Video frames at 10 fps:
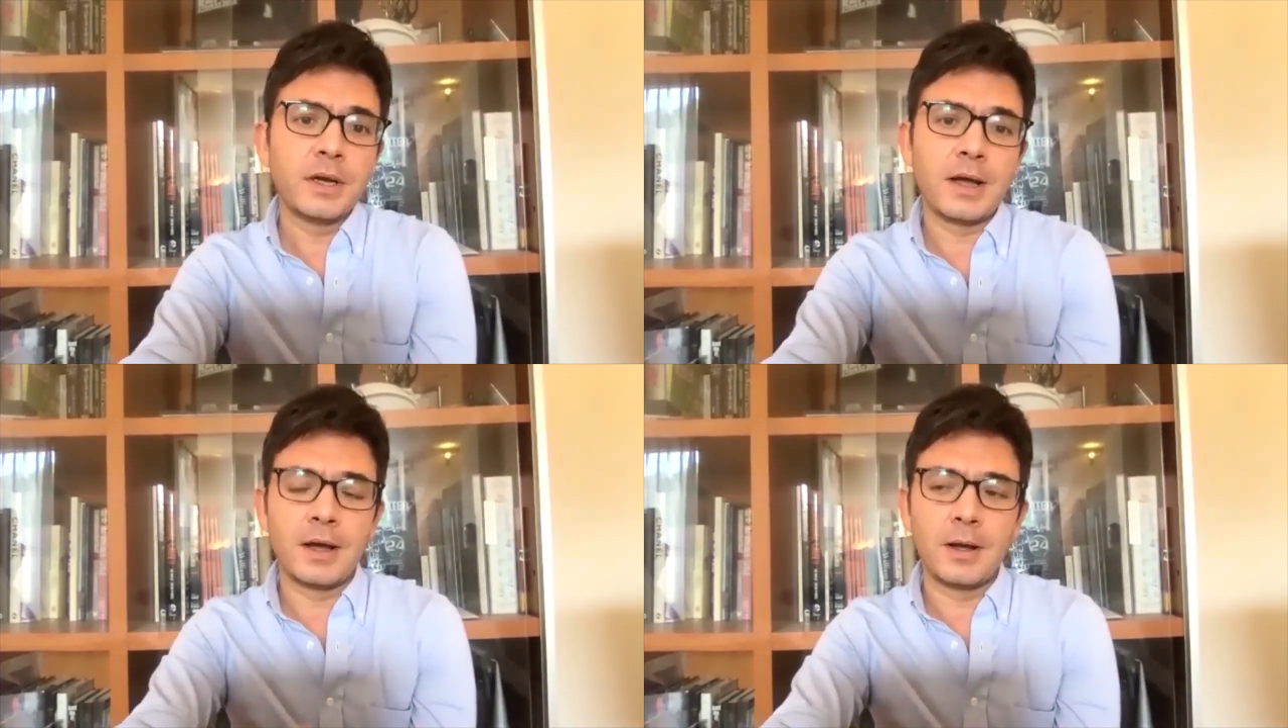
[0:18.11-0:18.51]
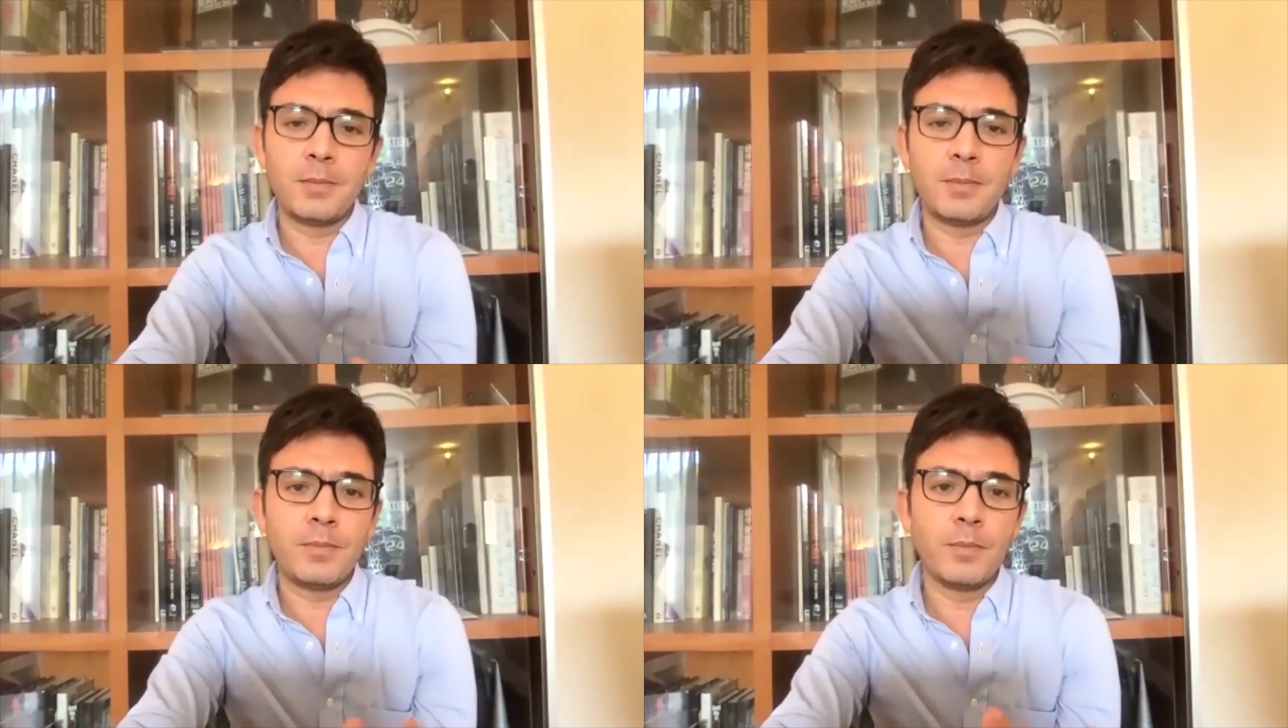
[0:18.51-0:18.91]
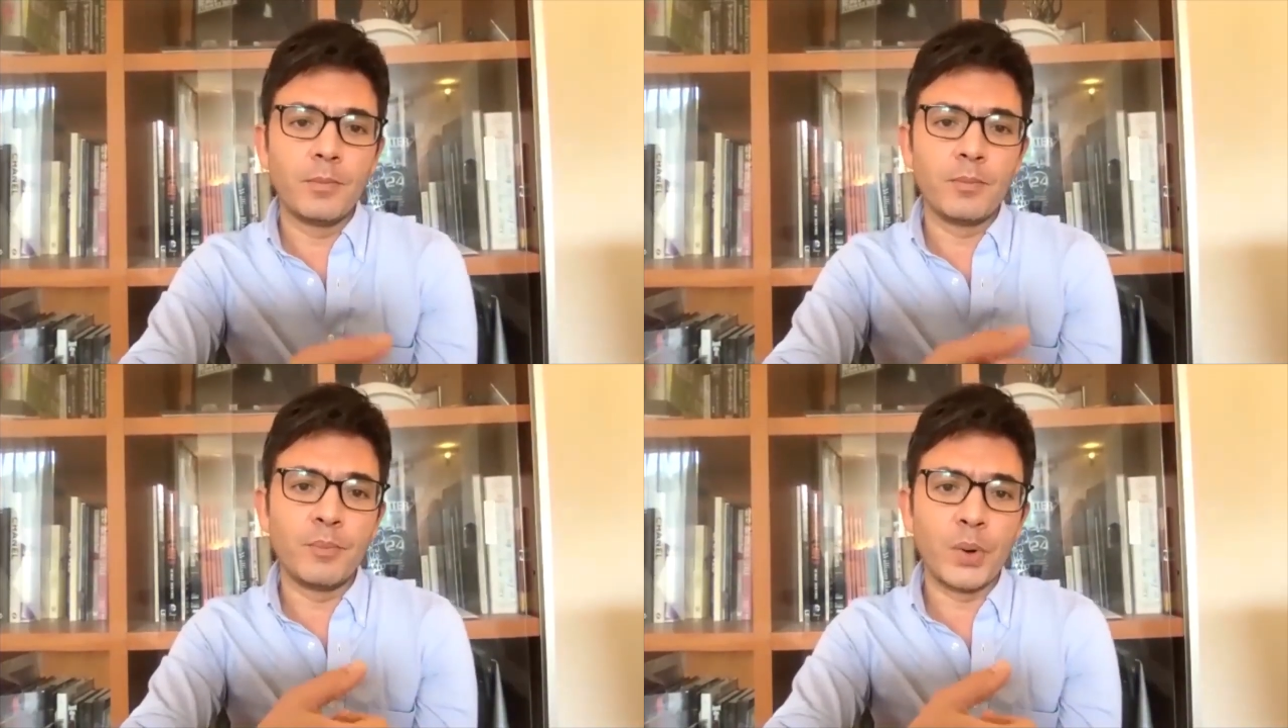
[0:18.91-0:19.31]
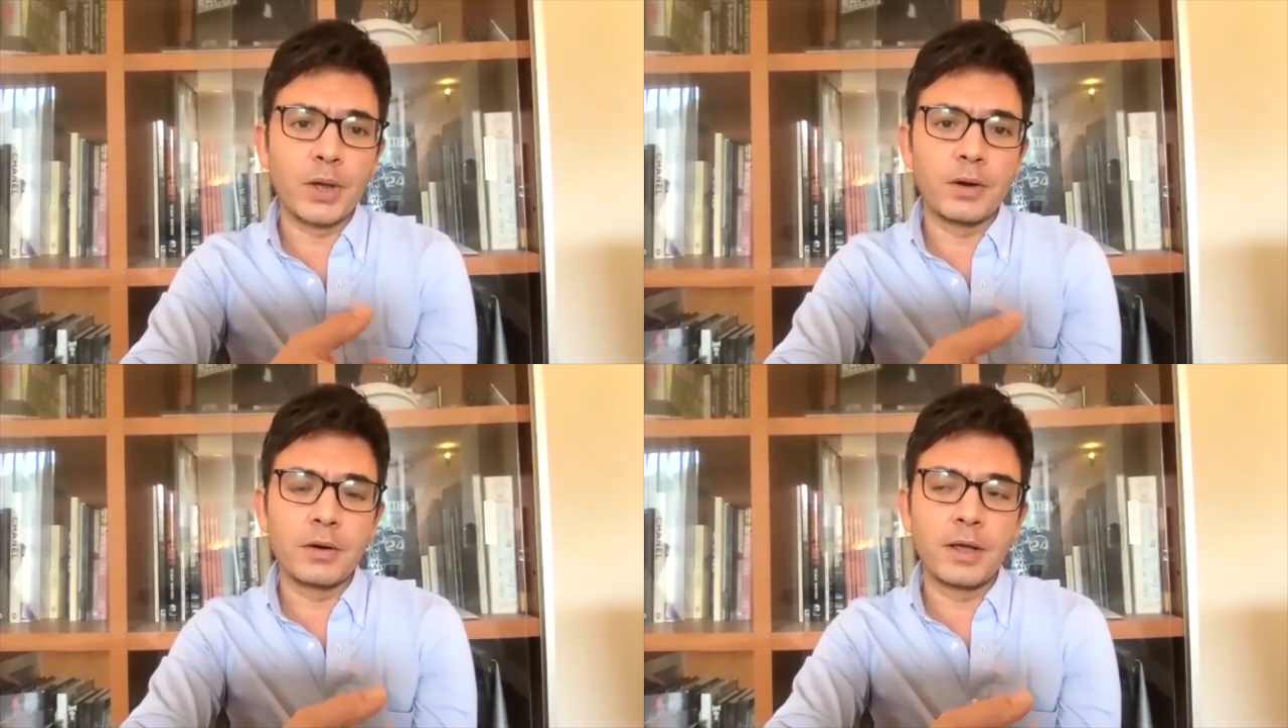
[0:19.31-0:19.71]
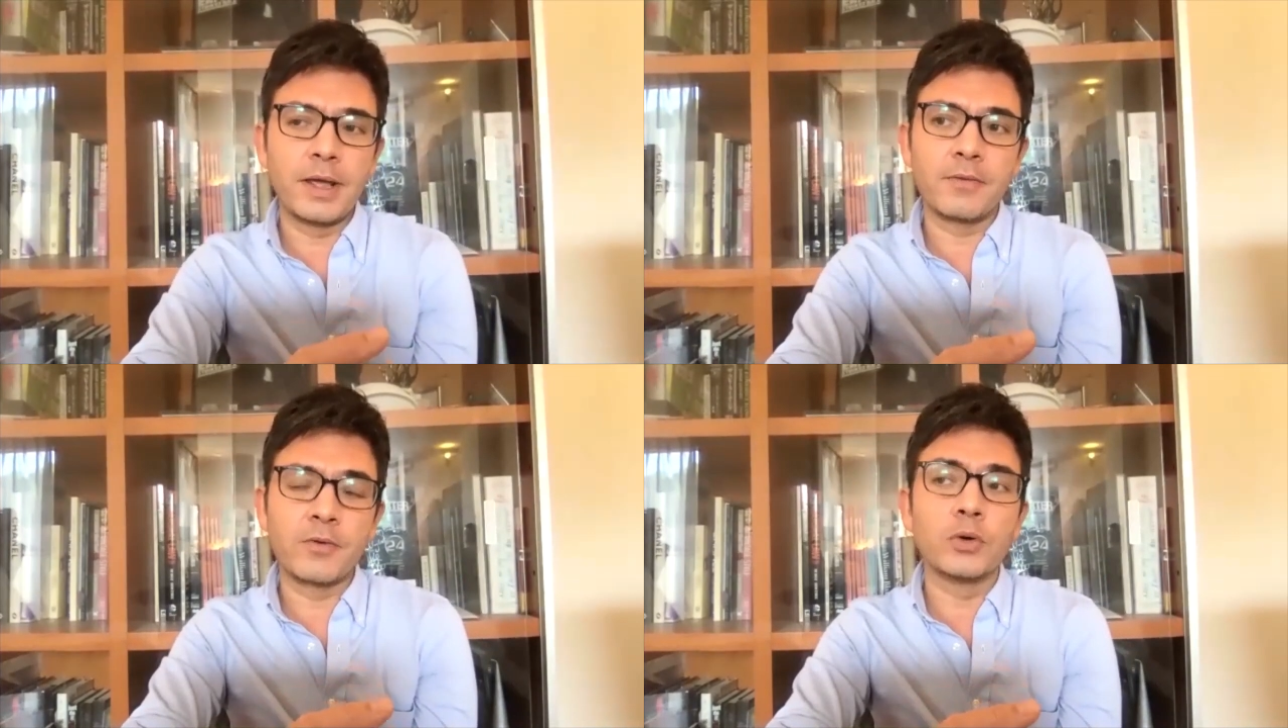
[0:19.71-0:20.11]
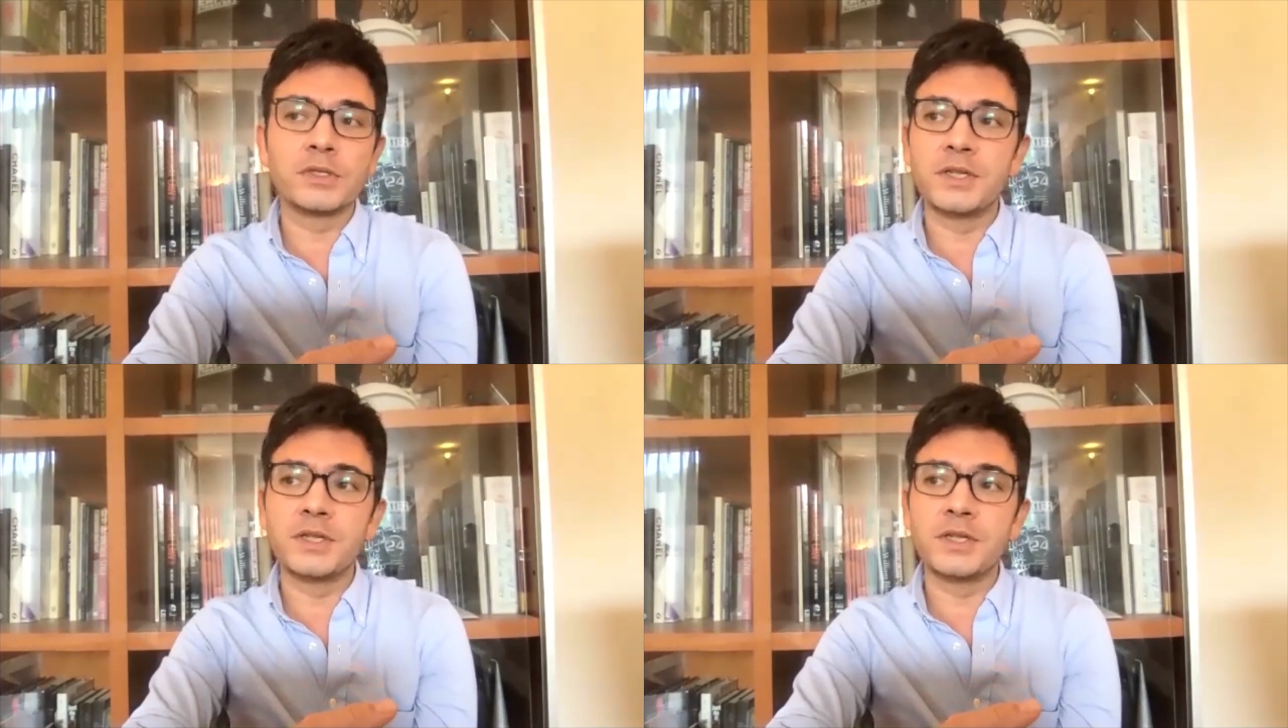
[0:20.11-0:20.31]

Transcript: but it, of course,